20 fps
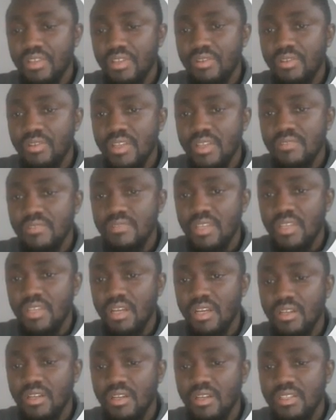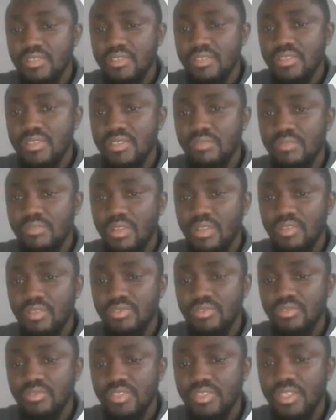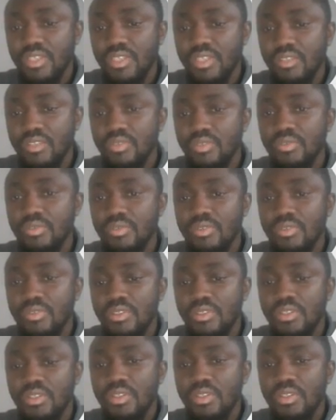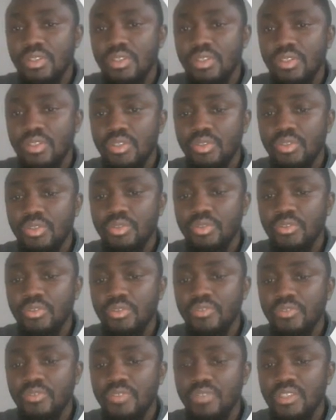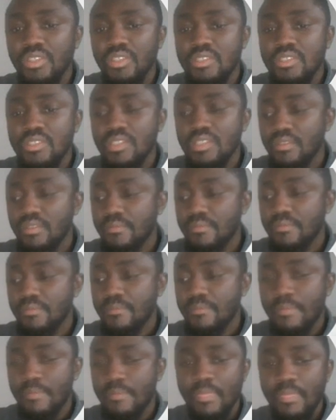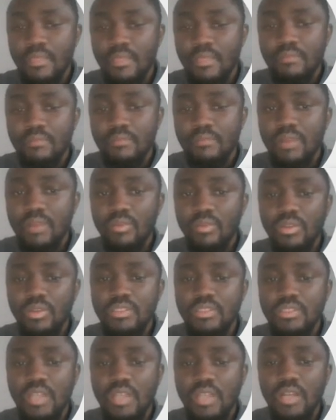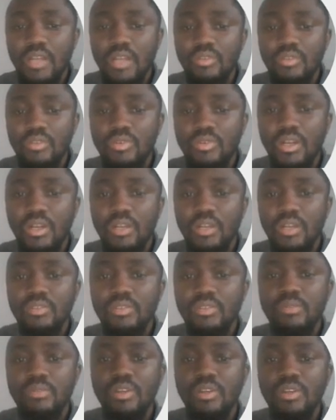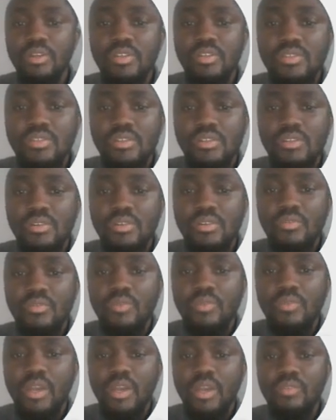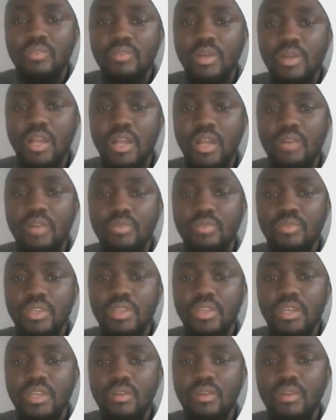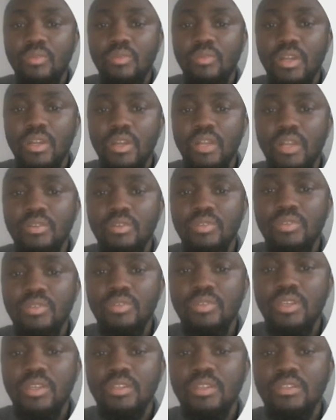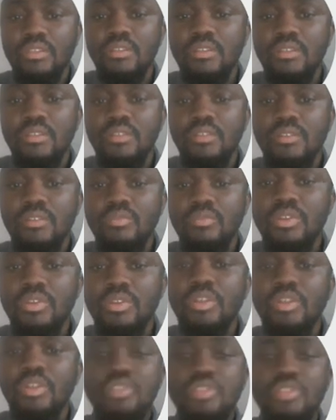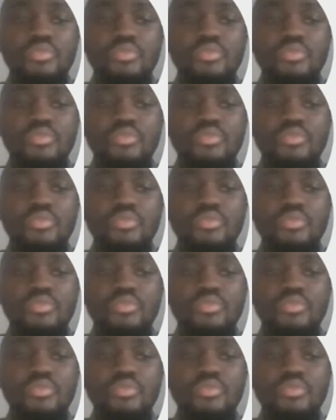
SVR is similar to triangle UVT. By what? Angle, because we had one angle here and one angle here. We don't need to